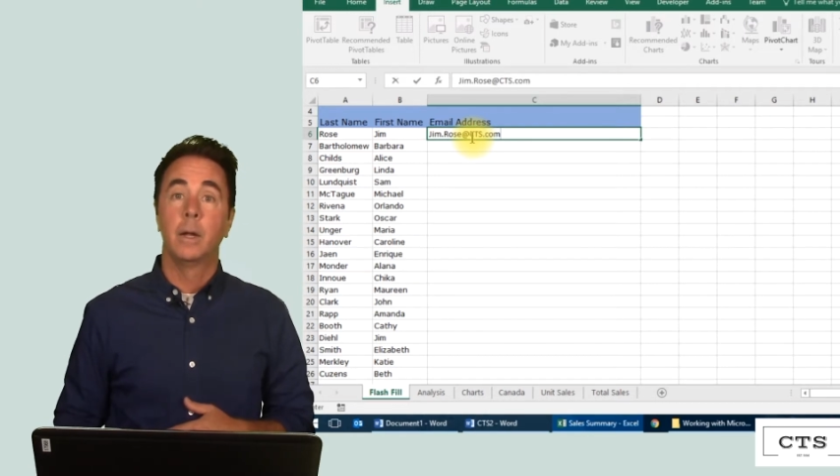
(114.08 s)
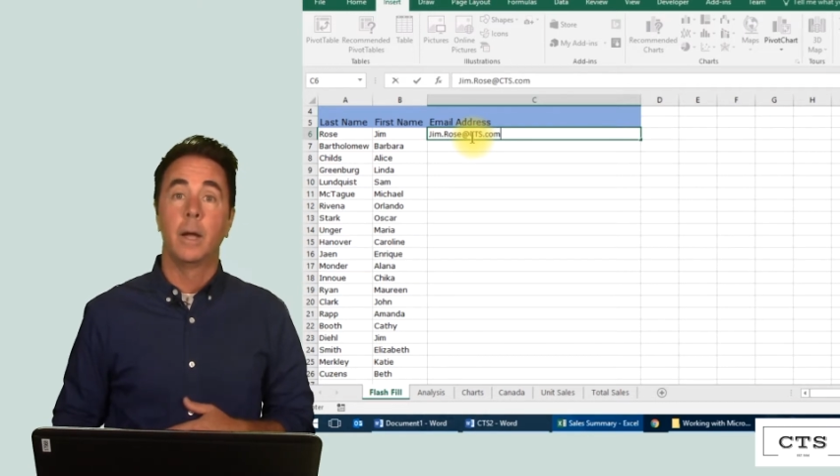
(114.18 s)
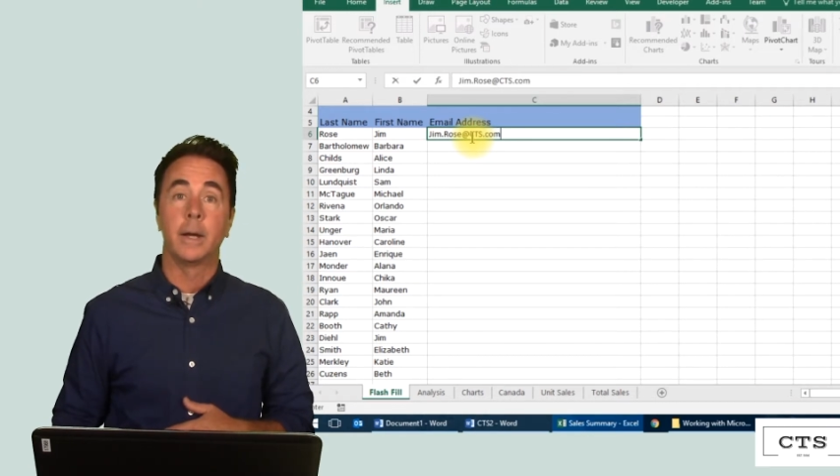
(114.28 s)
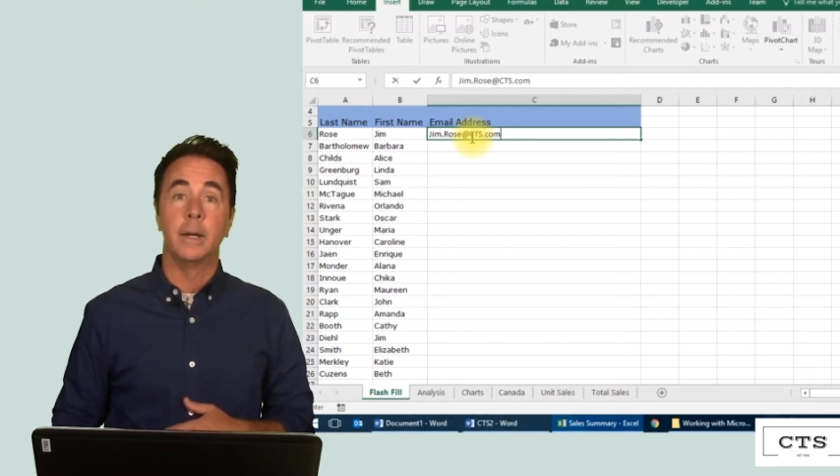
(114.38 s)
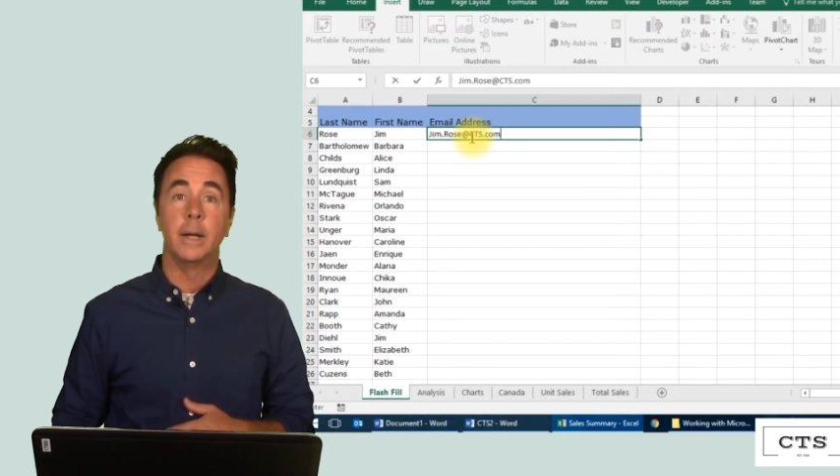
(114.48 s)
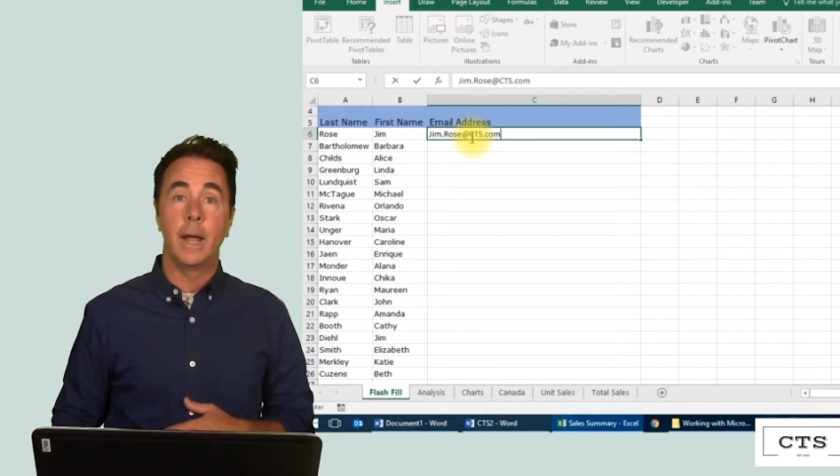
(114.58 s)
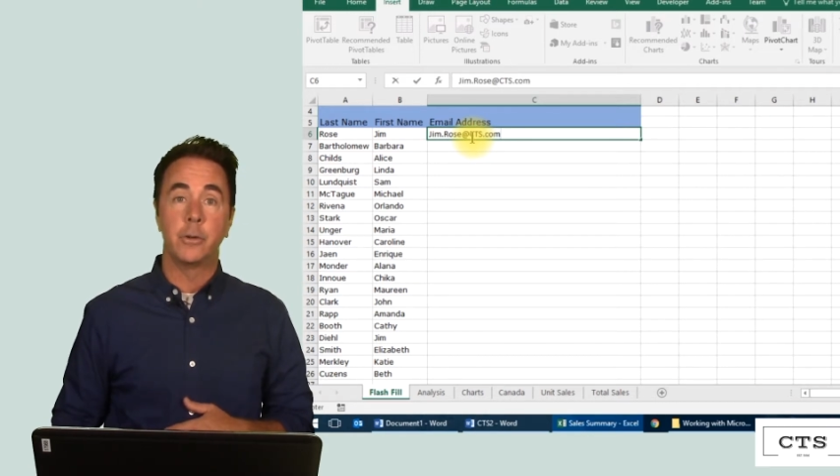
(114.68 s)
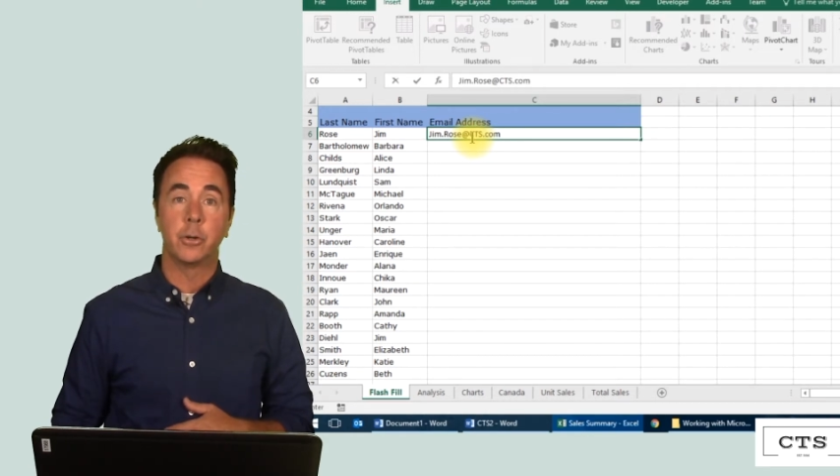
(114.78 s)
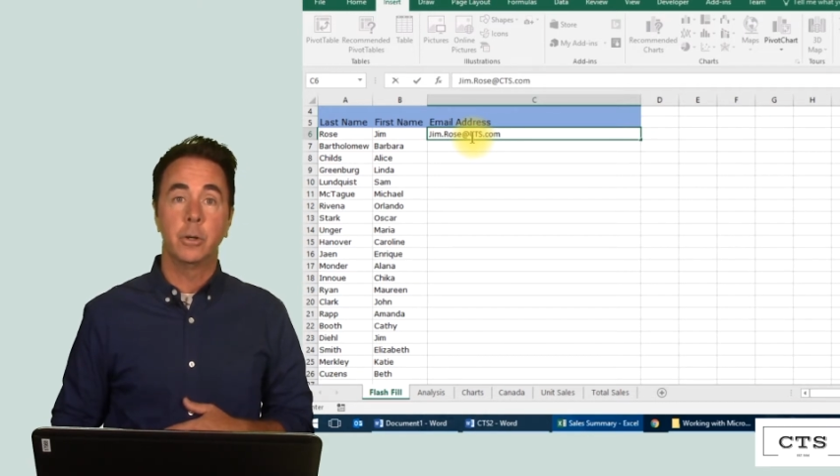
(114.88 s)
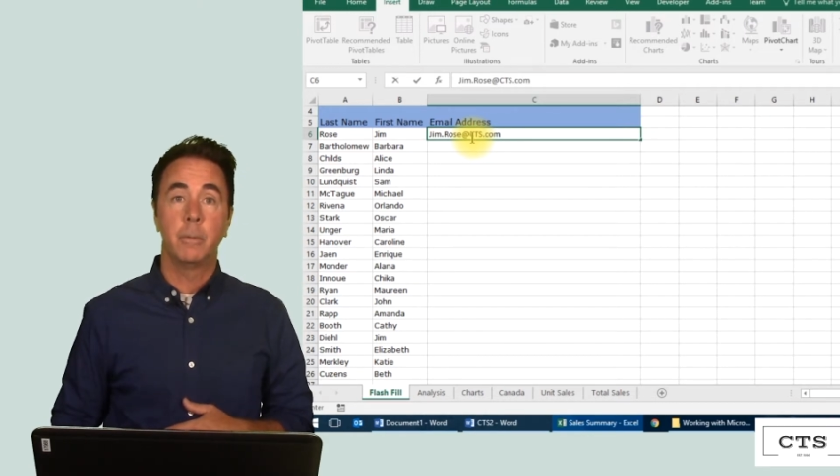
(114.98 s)
I can hit
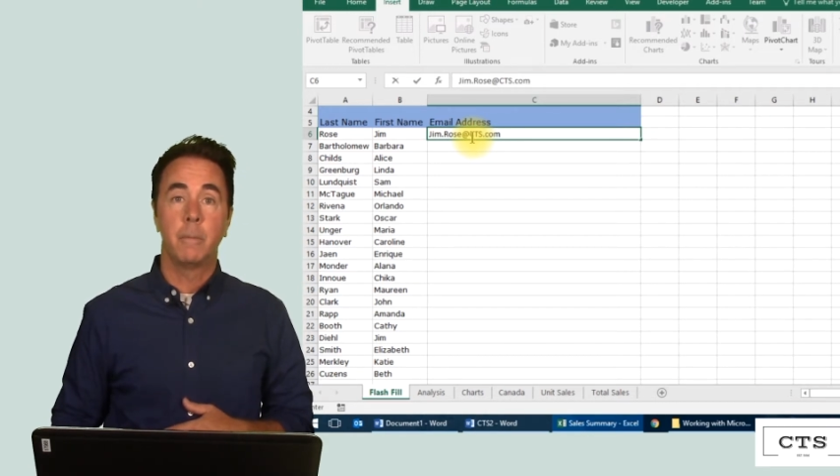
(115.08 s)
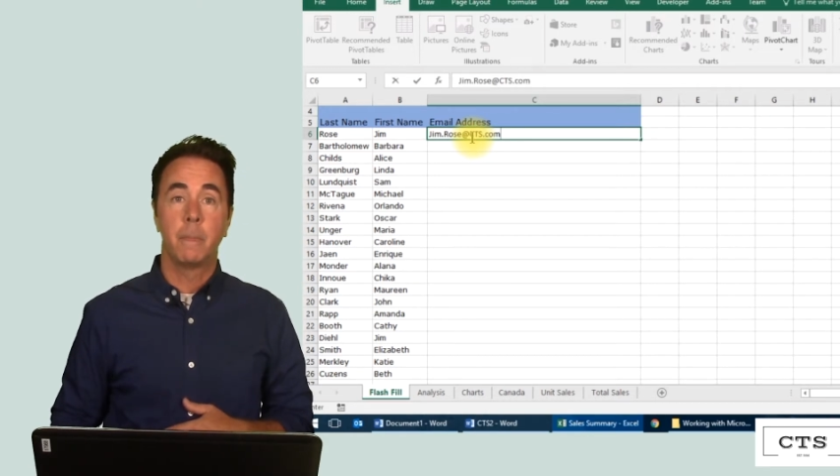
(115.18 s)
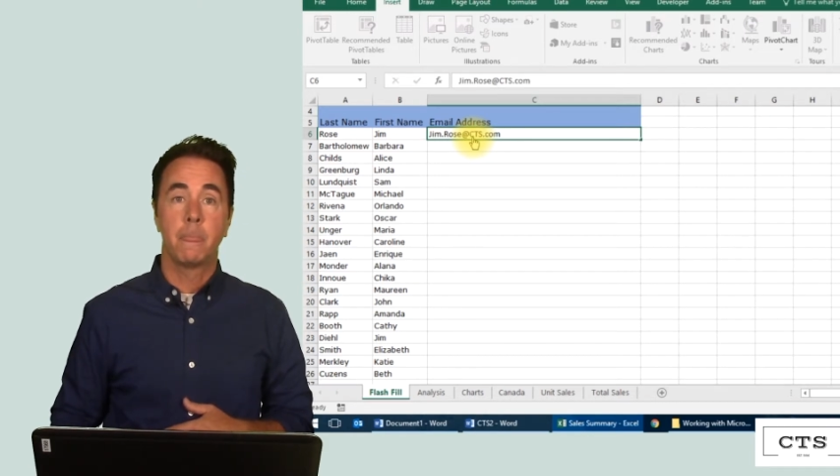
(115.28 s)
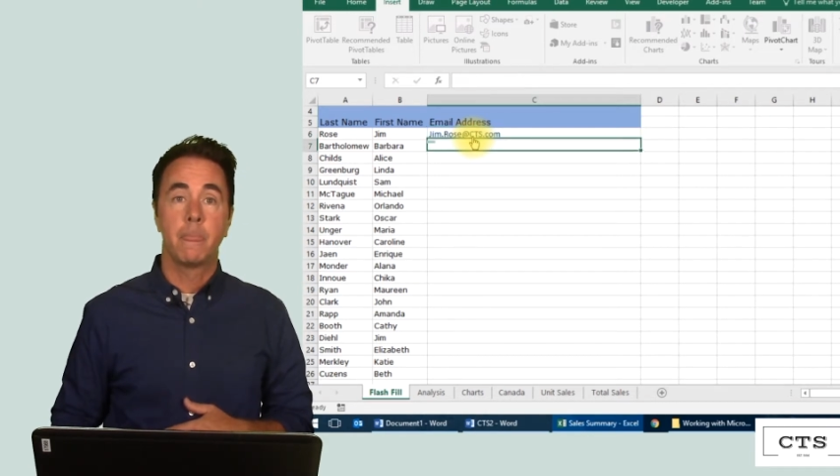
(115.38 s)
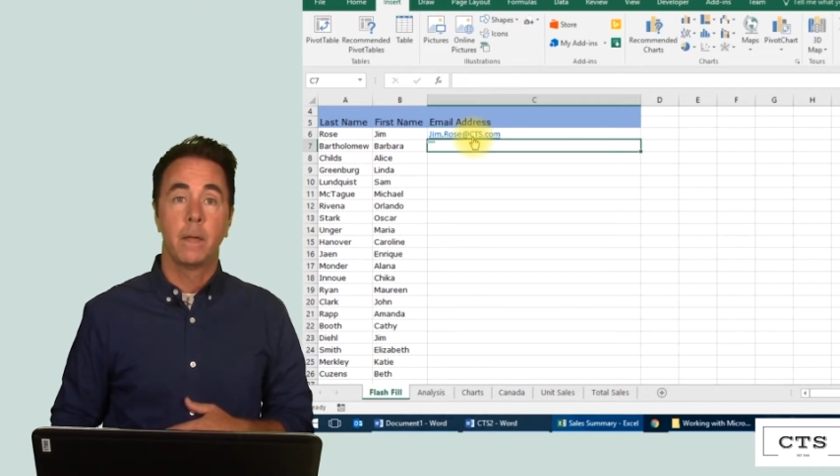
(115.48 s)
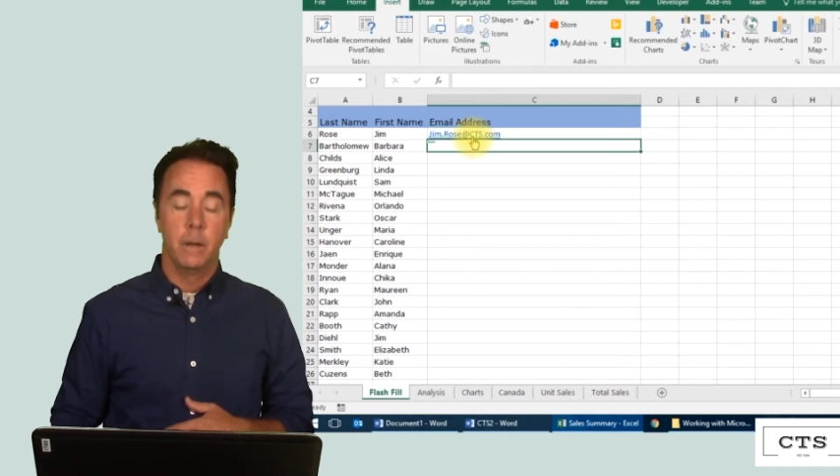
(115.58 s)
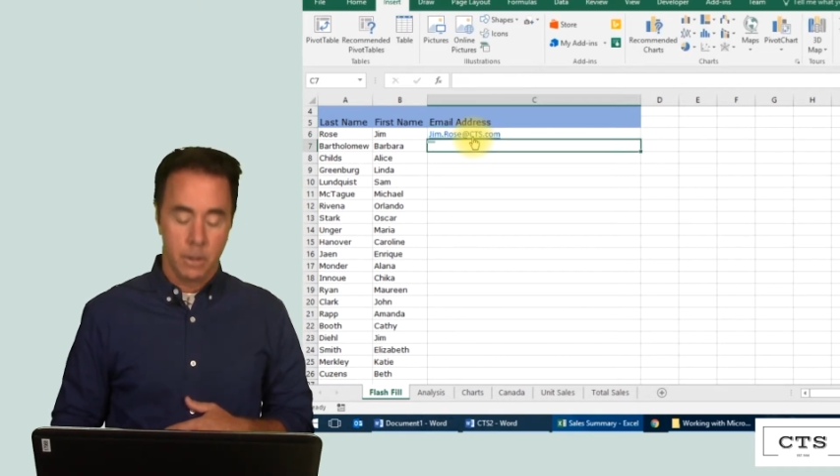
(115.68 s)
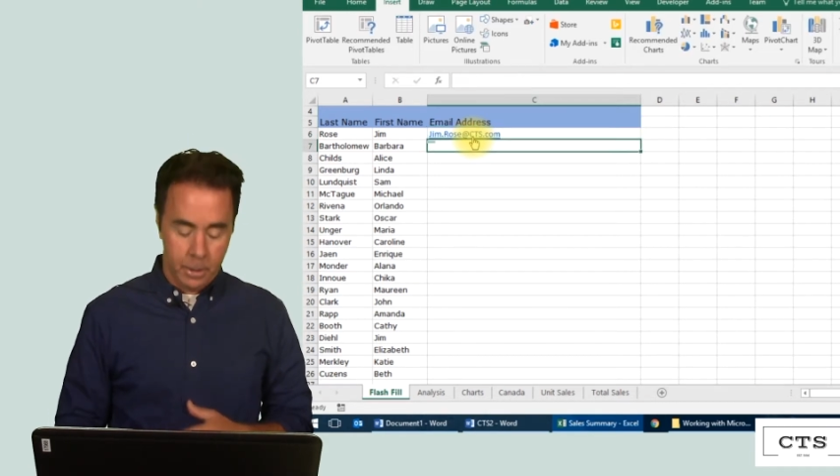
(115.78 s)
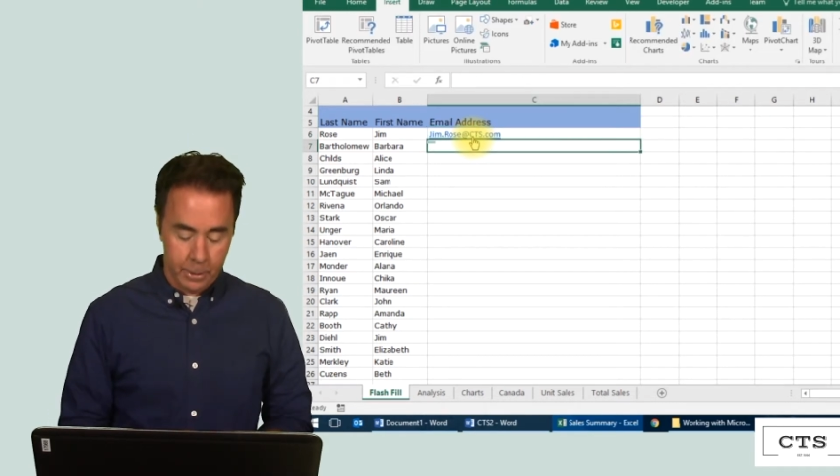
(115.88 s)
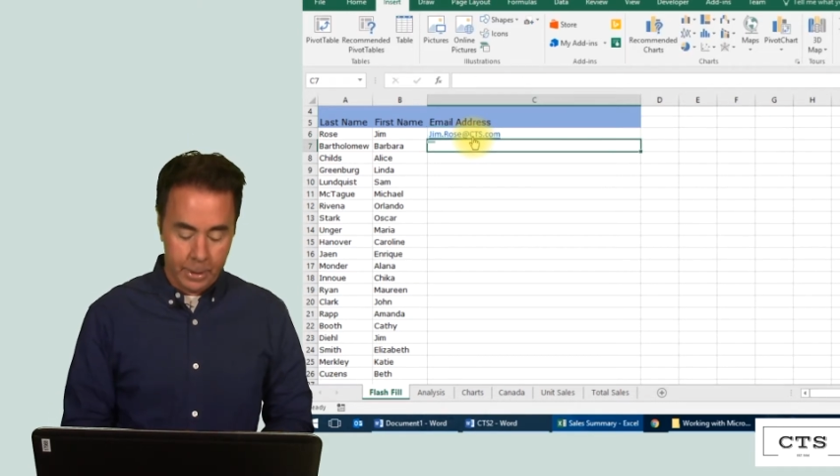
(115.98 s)
enter. And